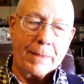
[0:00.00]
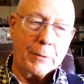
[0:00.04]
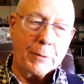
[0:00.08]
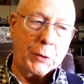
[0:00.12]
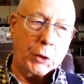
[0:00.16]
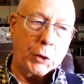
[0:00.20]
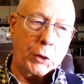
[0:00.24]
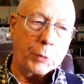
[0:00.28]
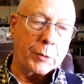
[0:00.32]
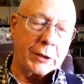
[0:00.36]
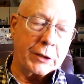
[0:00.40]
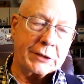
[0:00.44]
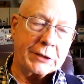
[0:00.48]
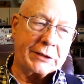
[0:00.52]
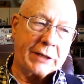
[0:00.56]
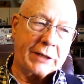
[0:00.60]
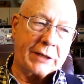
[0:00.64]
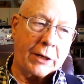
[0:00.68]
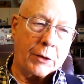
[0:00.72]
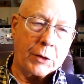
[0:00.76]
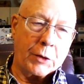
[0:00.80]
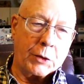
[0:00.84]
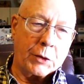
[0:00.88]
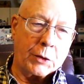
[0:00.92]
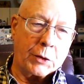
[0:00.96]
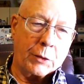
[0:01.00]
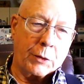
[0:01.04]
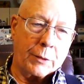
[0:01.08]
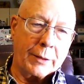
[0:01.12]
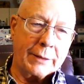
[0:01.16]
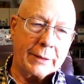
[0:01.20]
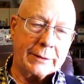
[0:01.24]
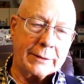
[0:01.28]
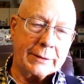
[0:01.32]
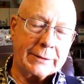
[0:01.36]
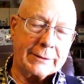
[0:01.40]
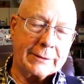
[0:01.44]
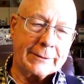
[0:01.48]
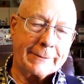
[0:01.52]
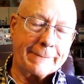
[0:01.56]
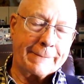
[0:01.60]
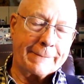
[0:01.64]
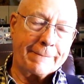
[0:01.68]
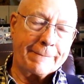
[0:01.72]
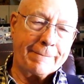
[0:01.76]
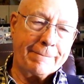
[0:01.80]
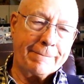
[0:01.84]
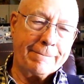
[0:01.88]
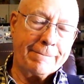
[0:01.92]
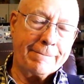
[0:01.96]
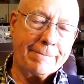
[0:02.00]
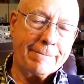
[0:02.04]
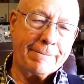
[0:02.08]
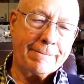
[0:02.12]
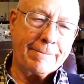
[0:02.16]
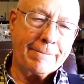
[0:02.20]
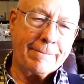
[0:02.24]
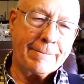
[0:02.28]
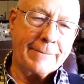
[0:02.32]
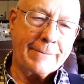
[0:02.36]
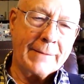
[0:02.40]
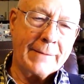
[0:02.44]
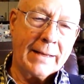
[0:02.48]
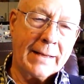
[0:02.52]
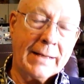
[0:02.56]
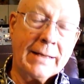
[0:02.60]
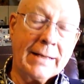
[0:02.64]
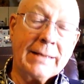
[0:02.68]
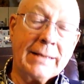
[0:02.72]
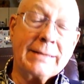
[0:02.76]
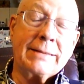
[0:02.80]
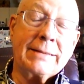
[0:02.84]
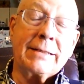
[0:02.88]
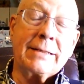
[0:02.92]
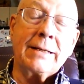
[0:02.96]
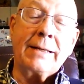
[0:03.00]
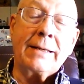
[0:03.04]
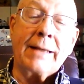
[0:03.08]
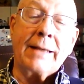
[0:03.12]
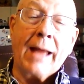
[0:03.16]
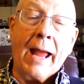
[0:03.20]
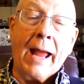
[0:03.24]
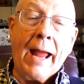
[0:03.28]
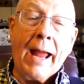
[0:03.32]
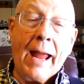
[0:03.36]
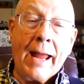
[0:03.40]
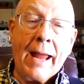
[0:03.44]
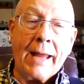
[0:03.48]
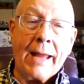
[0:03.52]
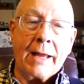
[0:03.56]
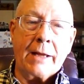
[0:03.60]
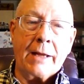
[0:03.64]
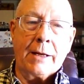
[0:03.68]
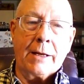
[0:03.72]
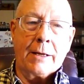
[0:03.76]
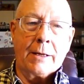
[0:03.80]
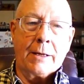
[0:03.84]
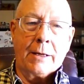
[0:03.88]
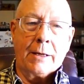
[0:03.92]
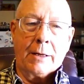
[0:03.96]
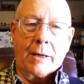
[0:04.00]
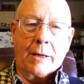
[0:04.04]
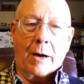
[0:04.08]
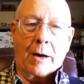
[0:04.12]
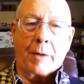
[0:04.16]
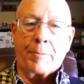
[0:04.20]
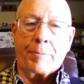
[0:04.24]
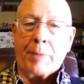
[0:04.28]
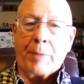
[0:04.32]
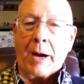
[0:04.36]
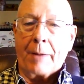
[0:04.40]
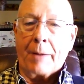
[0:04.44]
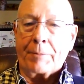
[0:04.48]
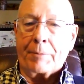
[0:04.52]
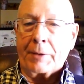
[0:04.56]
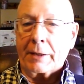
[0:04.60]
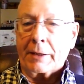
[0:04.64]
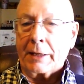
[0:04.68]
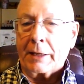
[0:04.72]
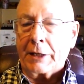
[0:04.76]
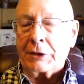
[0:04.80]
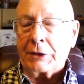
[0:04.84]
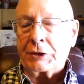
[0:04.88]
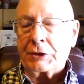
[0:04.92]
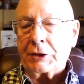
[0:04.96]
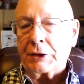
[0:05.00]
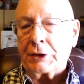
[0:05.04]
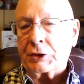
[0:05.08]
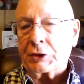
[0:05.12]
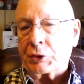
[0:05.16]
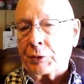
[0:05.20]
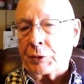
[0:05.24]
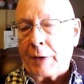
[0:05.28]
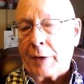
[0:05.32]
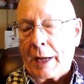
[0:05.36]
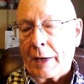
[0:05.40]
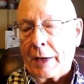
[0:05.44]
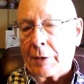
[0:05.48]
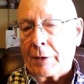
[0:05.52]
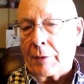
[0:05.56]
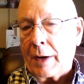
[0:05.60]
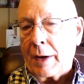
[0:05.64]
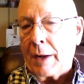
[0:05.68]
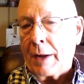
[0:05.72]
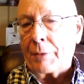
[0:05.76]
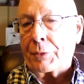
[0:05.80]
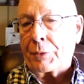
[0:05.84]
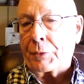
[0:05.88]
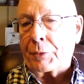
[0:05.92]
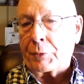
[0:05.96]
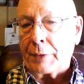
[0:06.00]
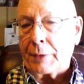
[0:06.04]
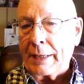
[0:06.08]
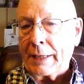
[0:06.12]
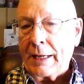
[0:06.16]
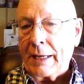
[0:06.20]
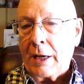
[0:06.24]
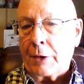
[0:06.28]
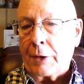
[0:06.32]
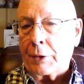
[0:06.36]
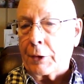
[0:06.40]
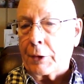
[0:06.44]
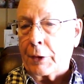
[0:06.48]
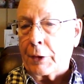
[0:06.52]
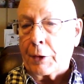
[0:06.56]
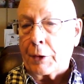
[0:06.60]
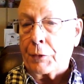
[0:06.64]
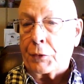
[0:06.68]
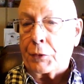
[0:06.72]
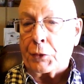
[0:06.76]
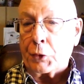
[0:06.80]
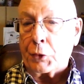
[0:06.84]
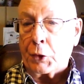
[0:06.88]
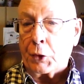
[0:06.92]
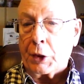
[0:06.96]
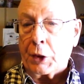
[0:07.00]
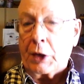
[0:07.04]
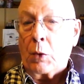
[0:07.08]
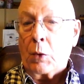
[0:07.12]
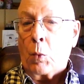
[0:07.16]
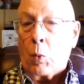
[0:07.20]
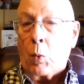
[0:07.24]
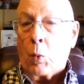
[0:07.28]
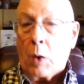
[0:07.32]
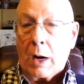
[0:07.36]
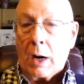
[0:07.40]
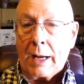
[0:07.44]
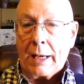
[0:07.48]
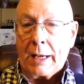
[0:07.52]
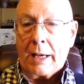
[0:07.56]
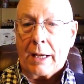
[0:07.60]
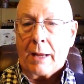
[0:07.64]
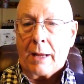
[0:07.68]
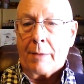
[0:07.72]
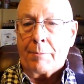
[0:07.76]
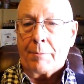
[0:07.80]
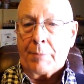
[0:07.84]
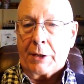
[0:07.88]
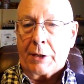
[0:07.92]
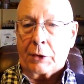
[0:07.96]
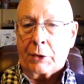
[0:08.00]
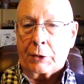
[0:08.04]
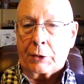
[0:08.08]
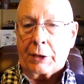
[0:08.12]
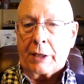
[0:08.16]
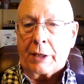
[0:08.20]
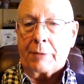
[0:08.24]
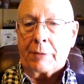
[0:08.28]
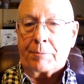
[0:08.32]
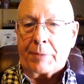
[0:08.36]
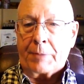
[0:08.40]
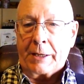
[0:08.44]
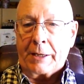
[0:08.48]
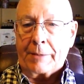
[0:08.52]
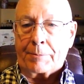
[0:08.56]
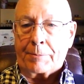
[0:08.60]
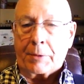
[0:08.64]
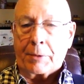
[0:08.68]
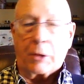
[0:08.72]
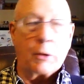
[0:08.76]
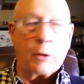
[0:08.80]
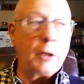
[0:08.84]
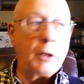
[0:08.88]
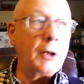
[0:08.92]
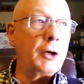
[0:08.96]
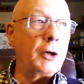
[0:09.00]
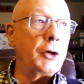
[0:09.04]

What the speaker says: numerous territories. Today, our population is right around 331 million people.